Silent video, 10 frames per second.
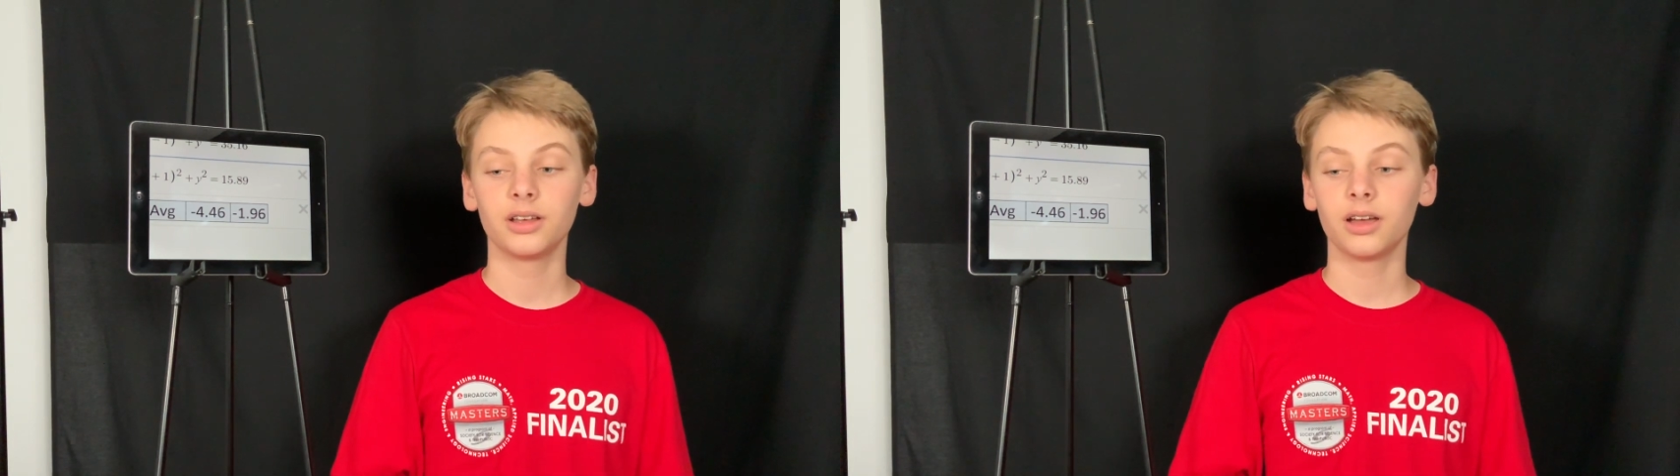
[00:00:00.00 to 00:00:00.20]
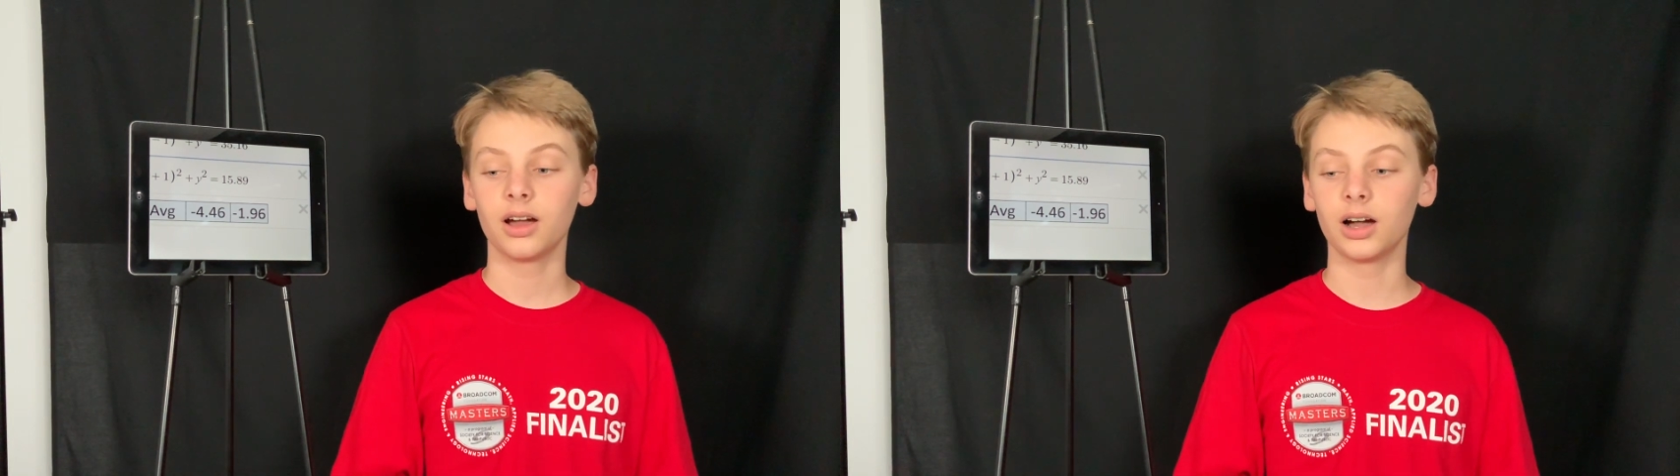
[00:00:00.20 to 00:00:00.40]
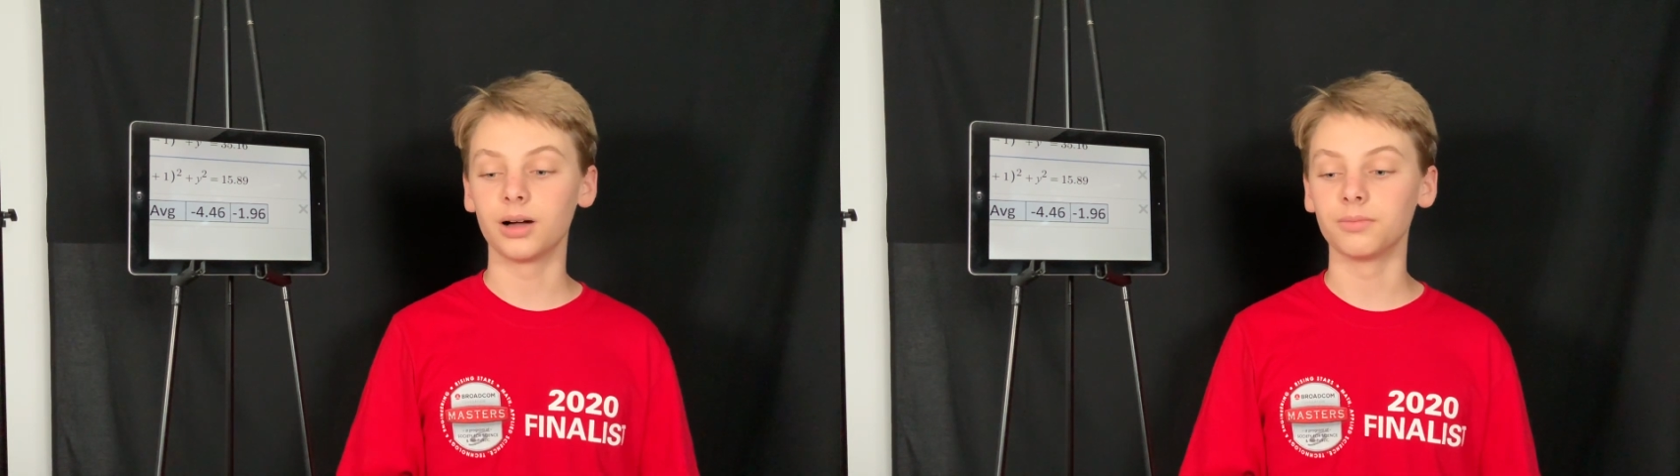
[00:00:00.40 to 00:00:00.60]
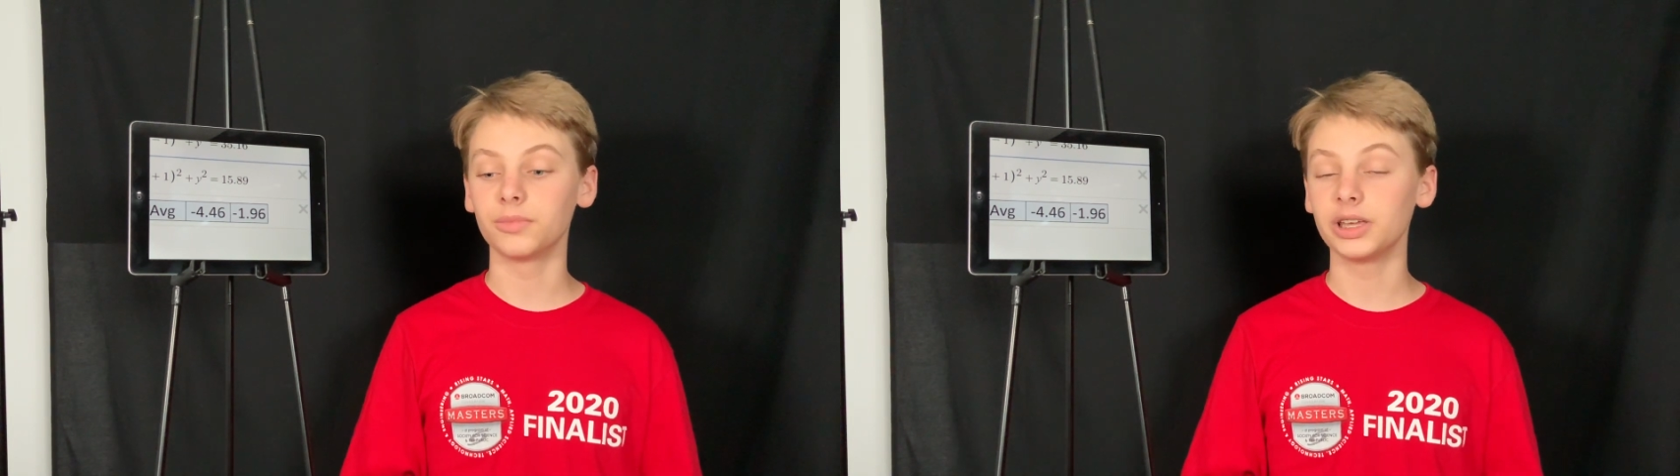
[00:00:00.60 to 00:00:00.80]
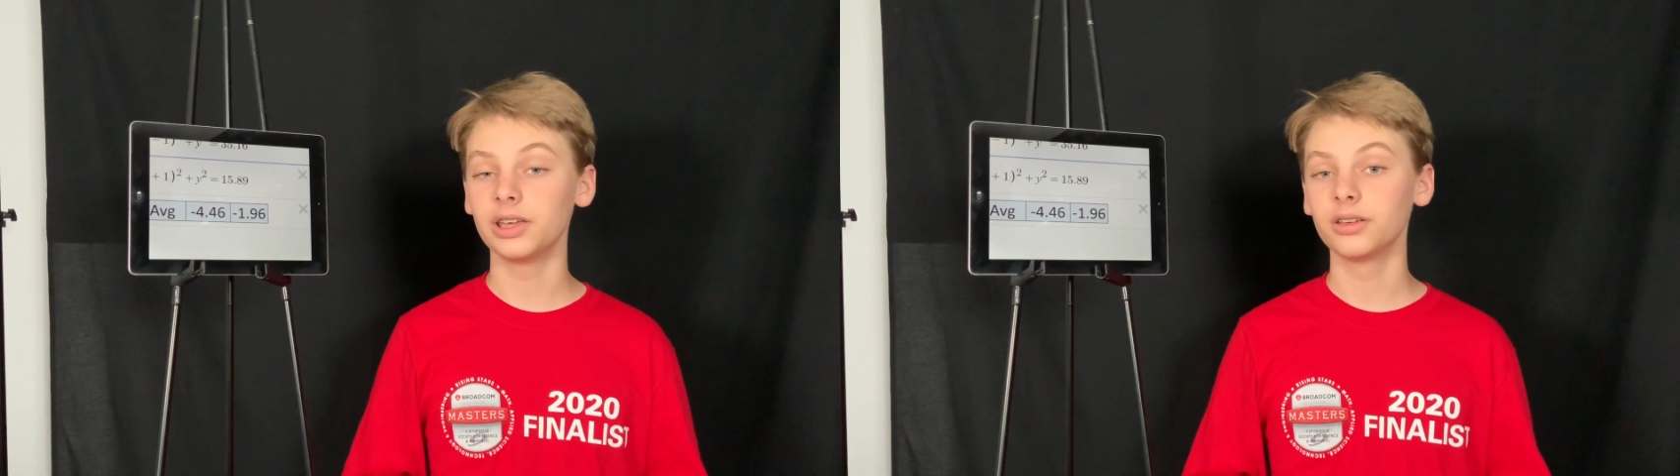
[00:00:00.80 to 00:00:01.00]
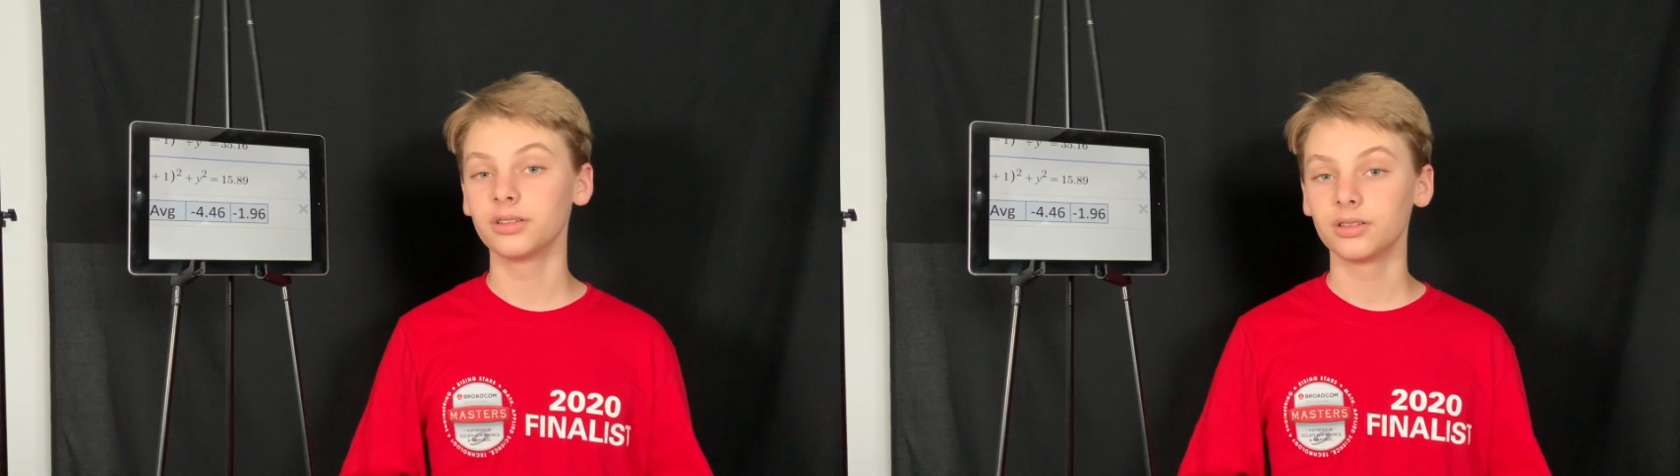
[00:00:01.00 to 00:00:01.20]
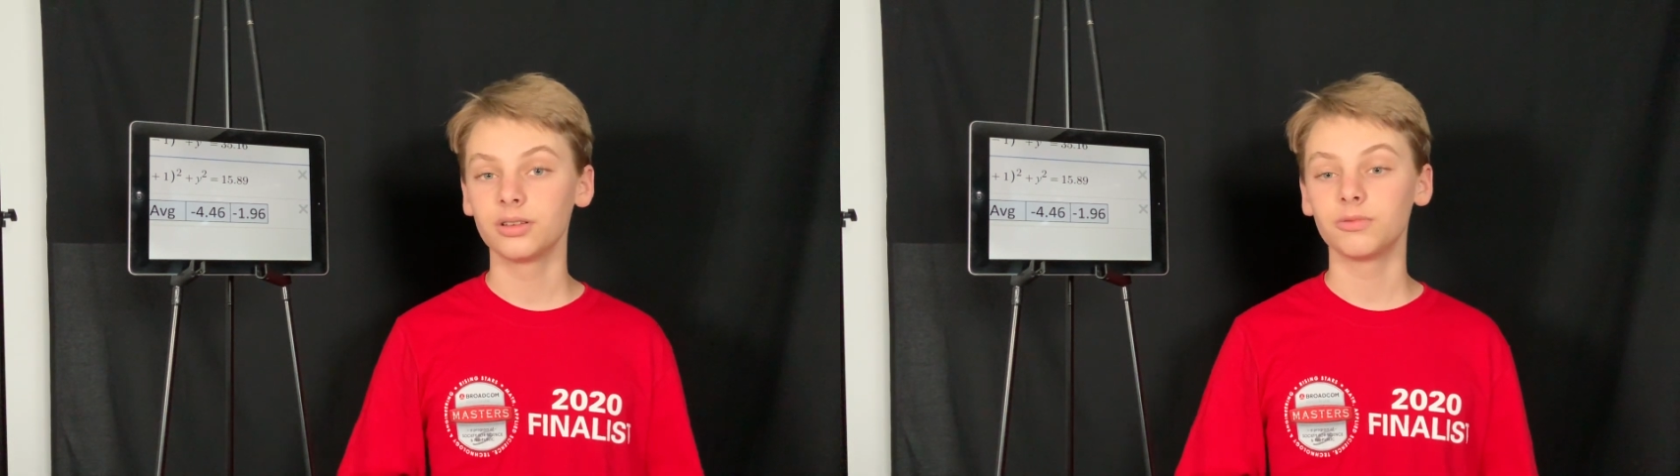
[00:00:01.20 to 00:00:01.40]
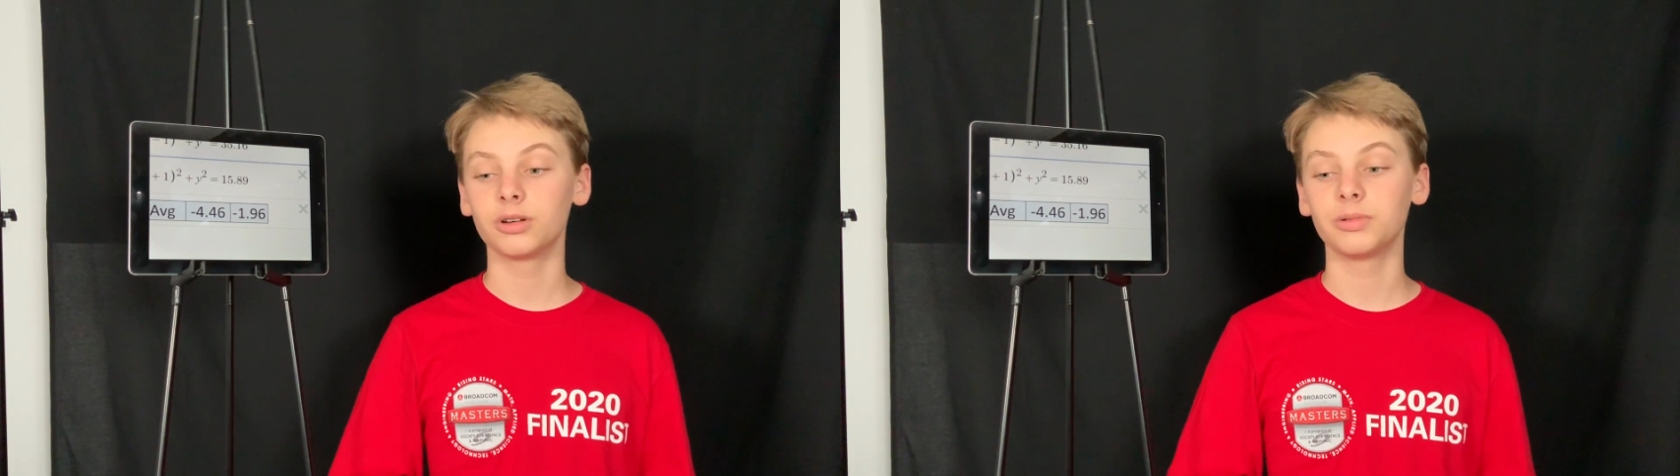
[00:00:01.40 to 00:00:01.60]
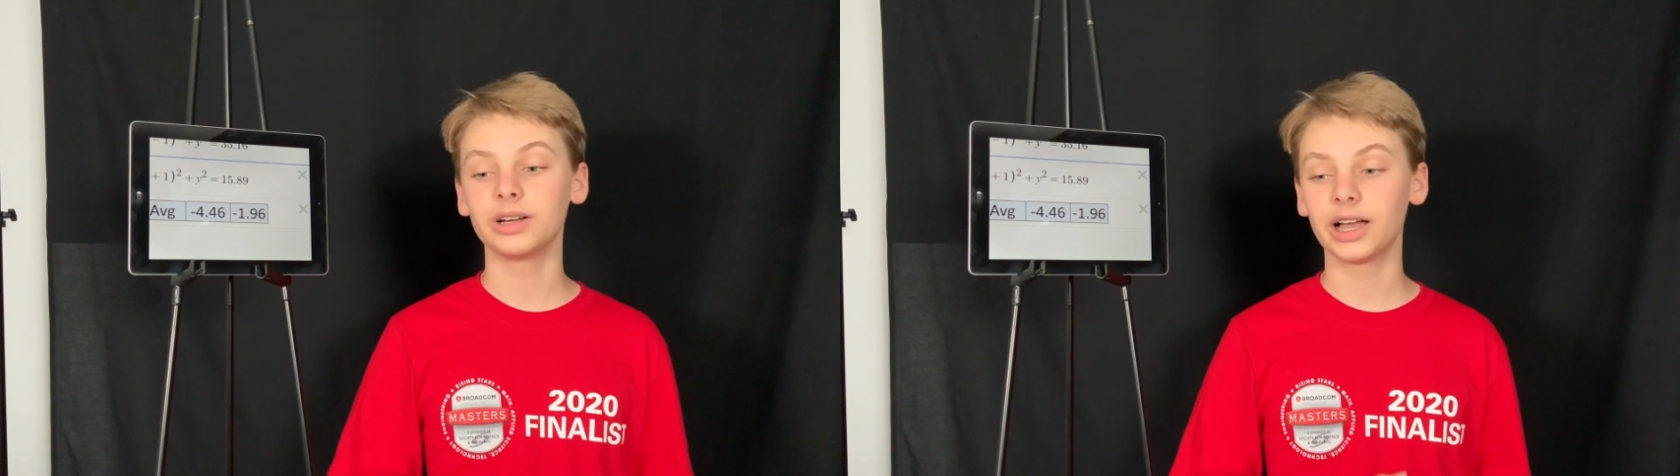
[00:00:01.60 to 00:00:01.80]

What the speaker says: When we were